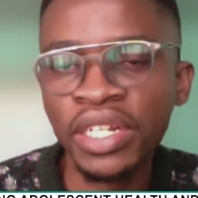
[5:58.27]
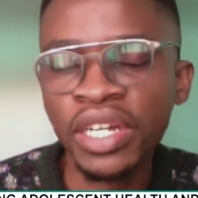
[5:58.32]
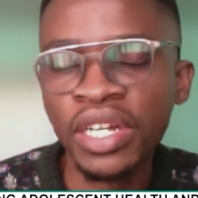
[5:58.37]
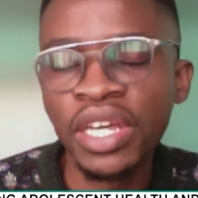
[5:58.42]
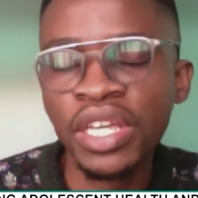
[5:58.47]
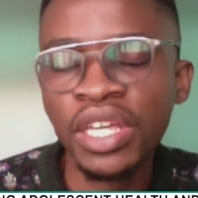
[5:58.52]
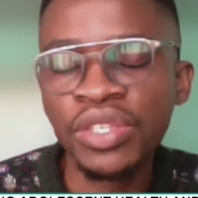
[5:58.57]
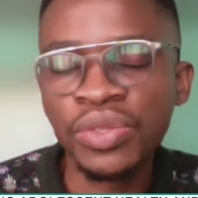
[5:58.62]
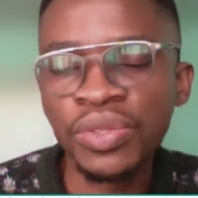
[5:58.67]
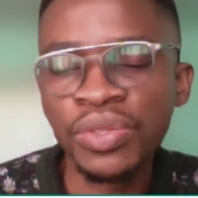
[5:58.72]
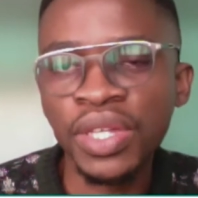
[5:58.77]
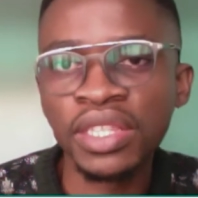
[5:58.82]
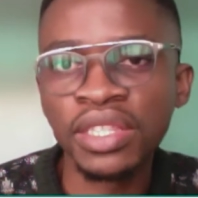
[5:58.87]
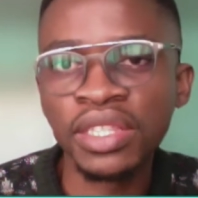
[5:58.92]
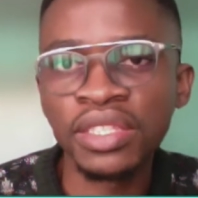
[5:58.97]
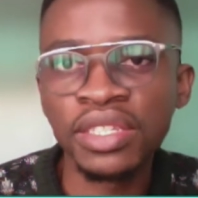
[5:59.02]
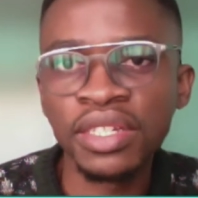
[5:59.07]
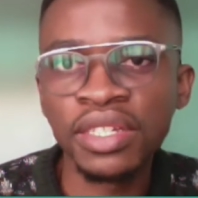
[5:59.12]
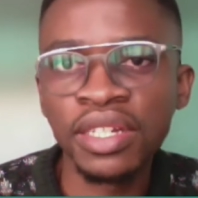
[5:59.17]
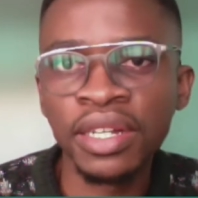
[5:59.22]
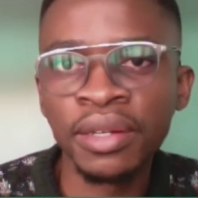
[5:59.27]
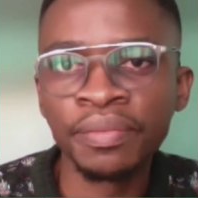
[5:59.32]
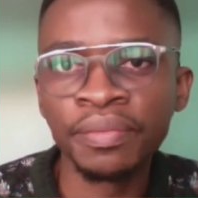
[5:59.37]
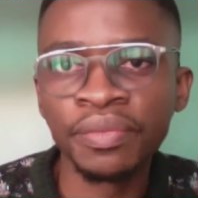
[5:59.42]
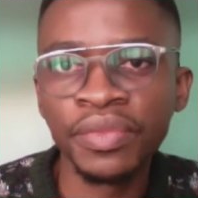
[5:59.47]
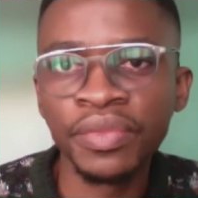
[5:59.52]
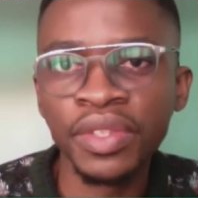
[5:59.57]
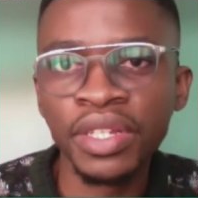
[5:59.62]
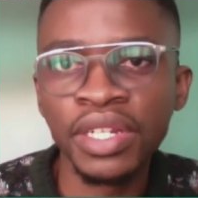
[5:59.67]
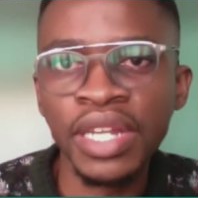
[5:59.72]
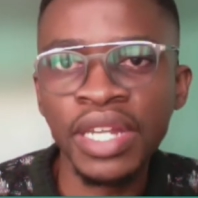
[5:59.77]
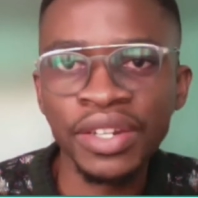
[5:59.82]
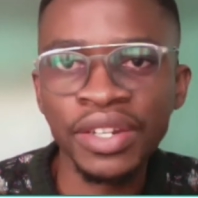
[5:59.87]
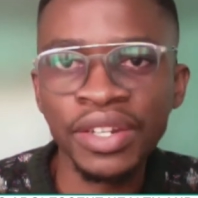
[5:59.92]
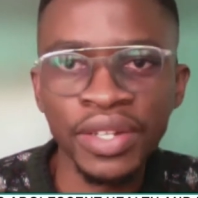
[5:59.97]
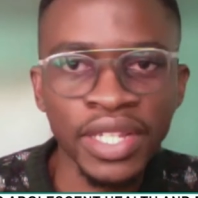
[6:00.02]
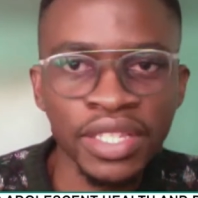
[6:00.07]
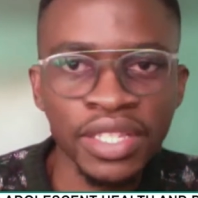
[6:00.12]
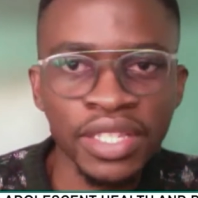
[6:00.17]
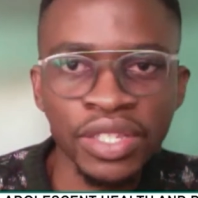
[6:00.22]
so that an
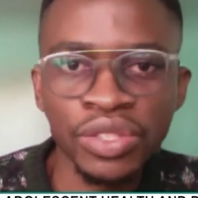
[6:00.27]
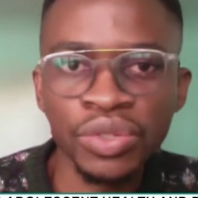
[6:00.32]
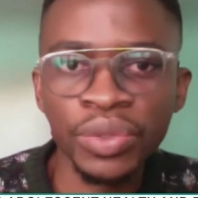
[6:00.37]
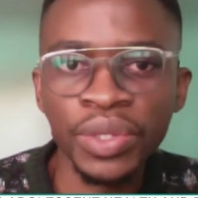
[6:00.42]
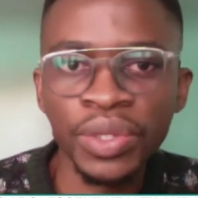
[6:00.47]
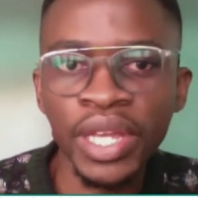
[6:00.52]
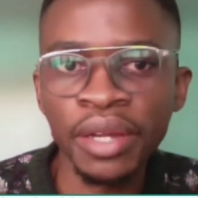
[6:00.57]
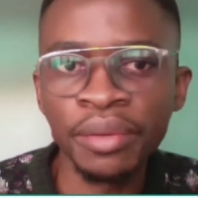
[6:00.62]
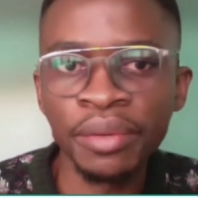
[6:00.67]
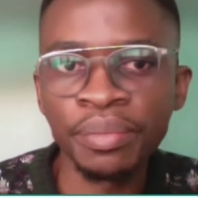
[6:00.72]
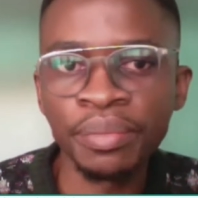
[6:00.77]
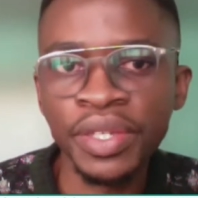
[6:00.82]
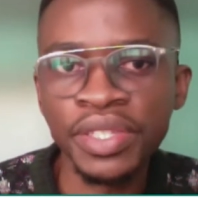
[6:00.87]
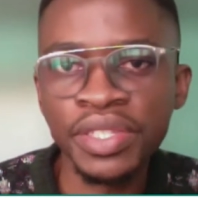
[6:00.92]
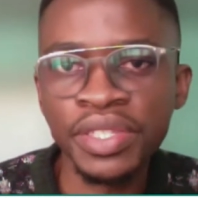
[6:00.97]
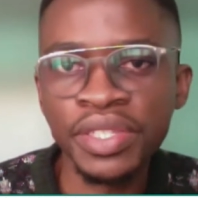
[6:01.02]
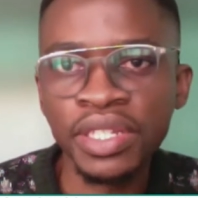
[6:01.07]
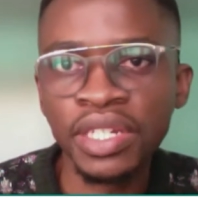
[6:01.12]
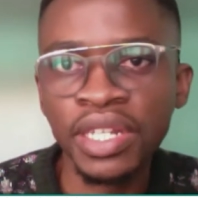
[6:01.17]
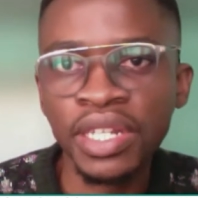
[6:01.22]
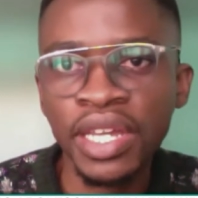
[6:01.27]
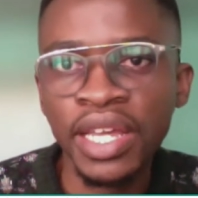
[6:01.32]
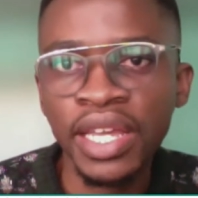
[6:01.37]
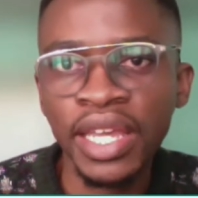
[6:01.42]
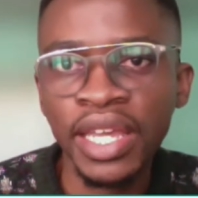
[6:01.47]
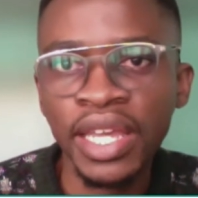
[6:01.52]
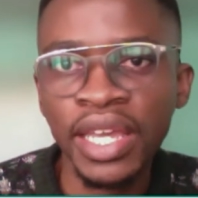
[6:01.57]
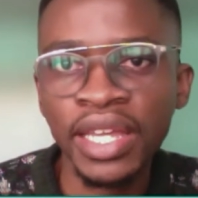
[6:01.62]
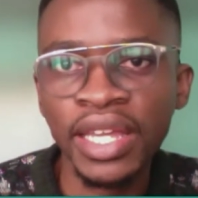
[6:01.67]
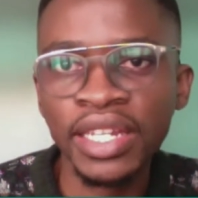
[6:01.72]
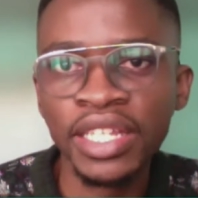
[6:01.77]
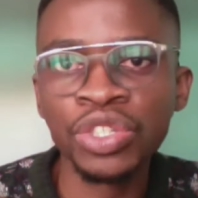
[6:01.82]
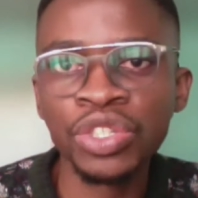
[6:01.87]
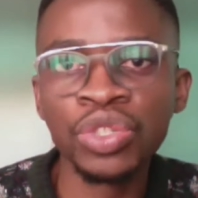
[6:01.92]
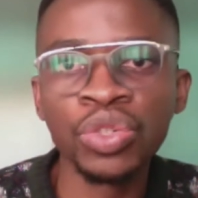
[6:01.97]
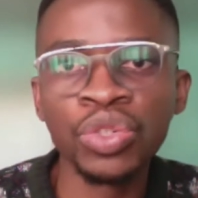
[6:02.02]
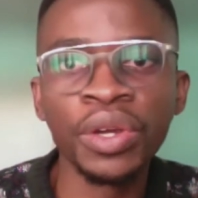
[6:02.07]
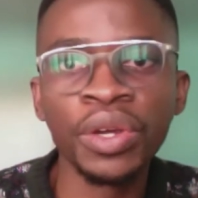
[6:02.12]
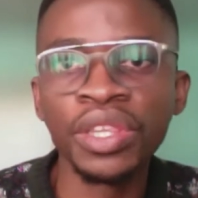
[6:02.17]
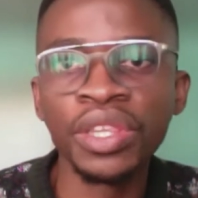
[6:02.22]
adolescent or young person can
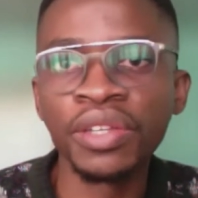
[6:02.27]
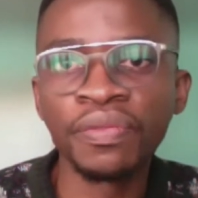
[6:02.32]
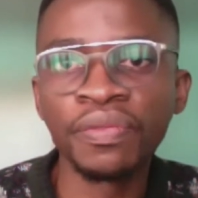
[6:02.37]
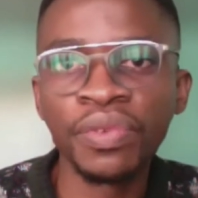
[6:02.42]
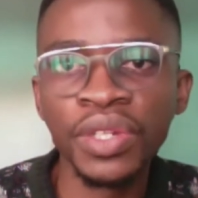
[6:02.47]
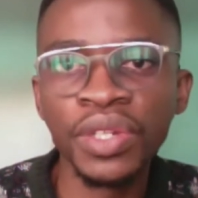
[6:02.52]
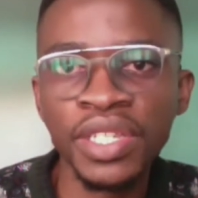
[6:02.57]
enjoy the fullest